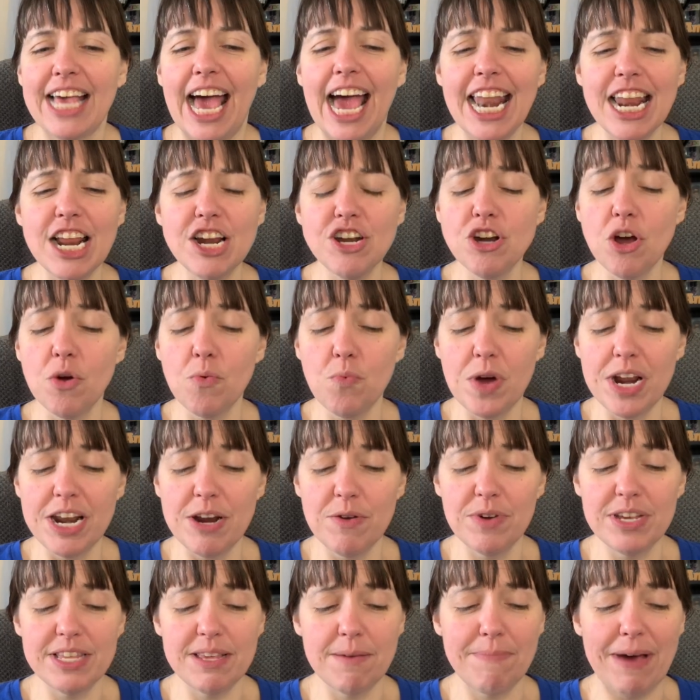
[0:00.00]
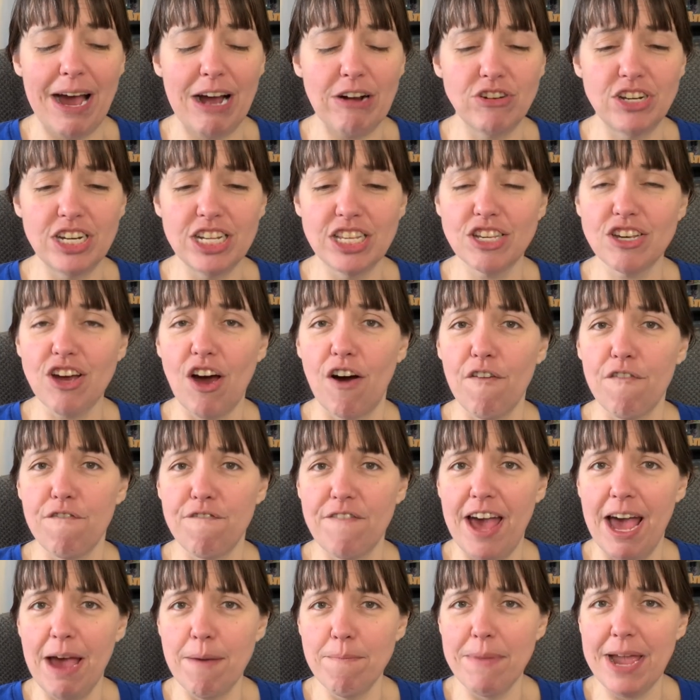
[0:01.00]
I didn't know what it was about. Just called
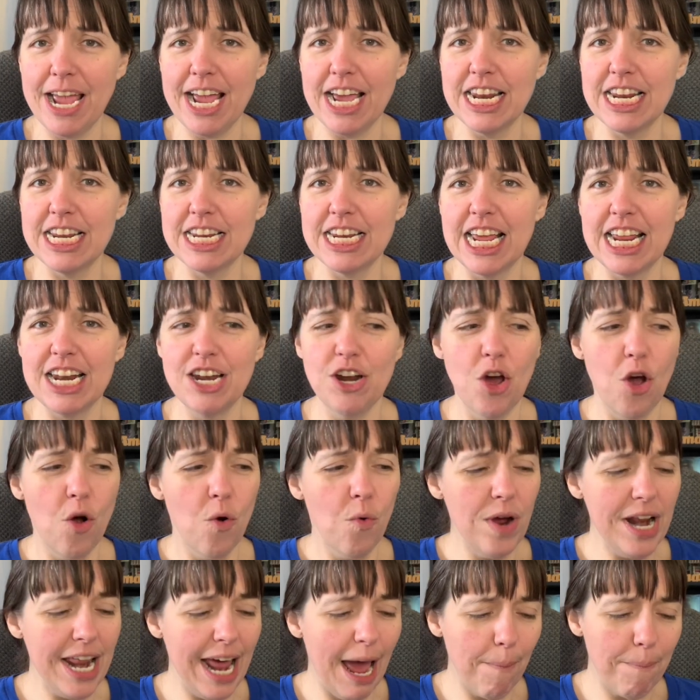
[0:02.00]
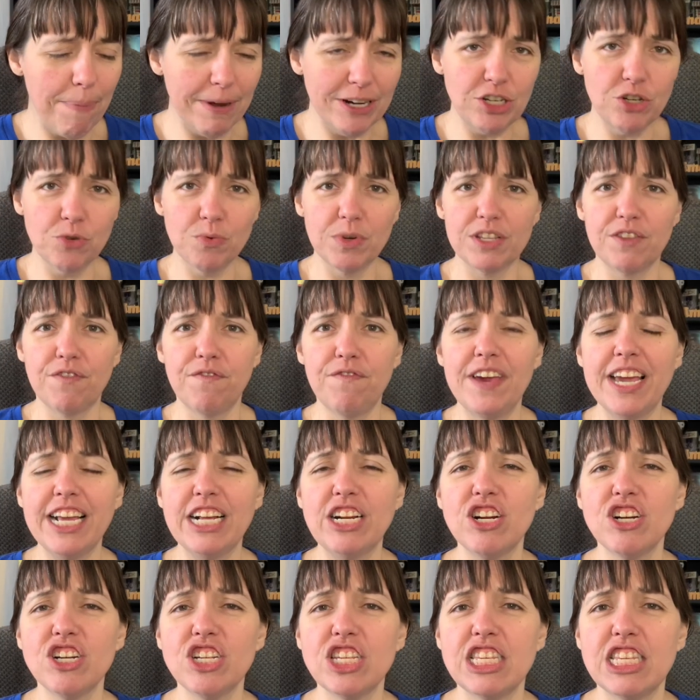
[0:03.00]
Fat Man. And then what happened to his
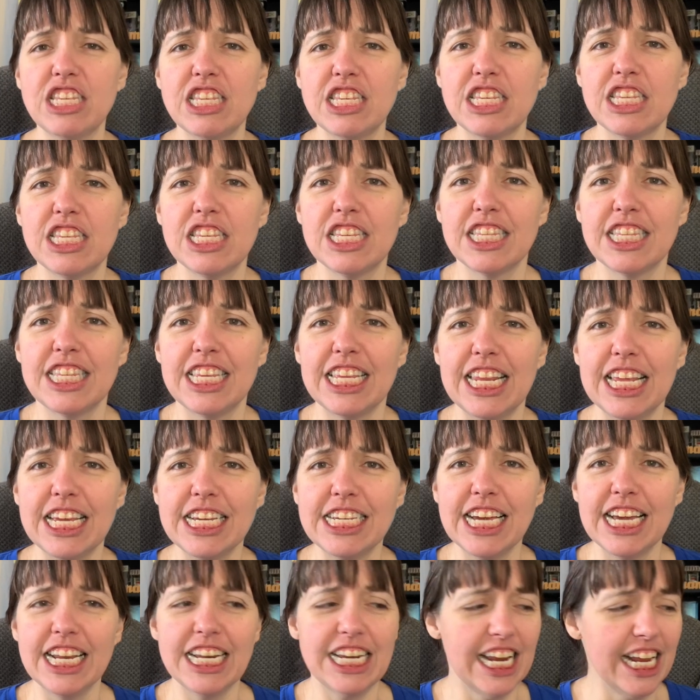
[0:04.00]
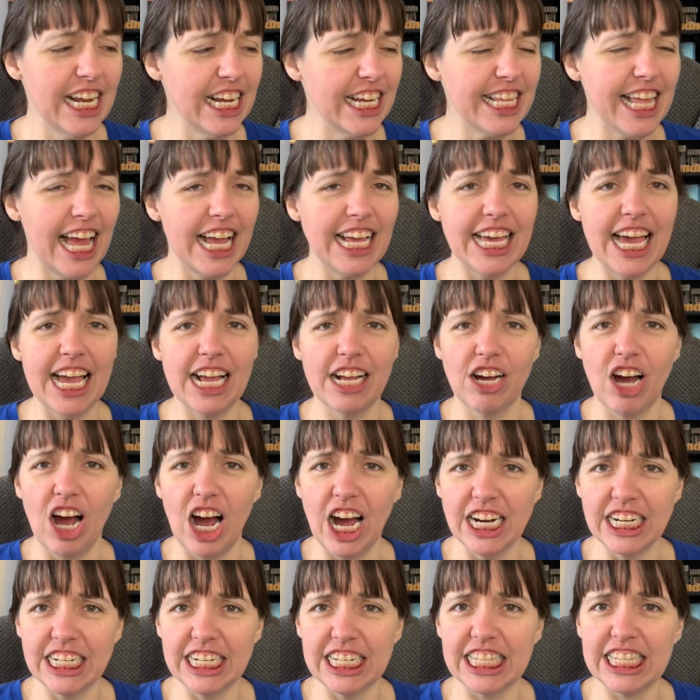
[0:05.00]
fingers? Did he get, did they get
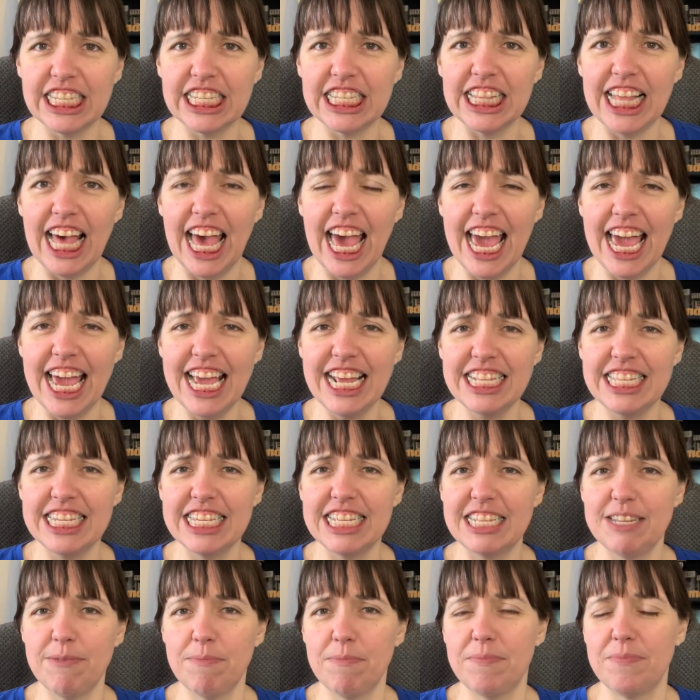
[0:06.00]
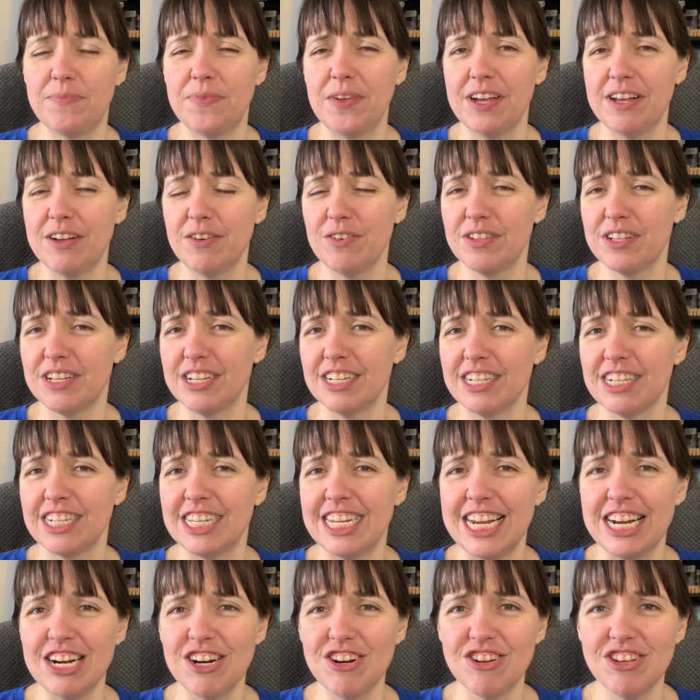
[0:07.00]
caught in the sleigh? Did the, the, the
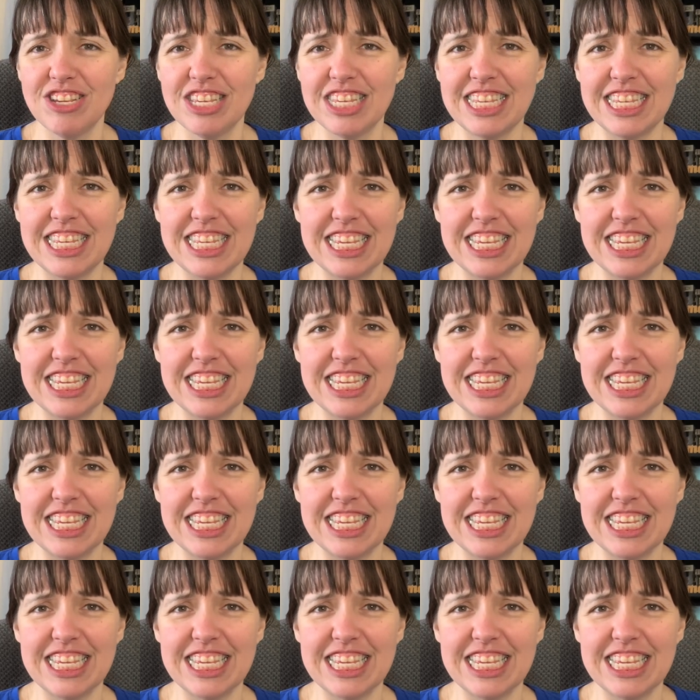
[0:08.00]
deers?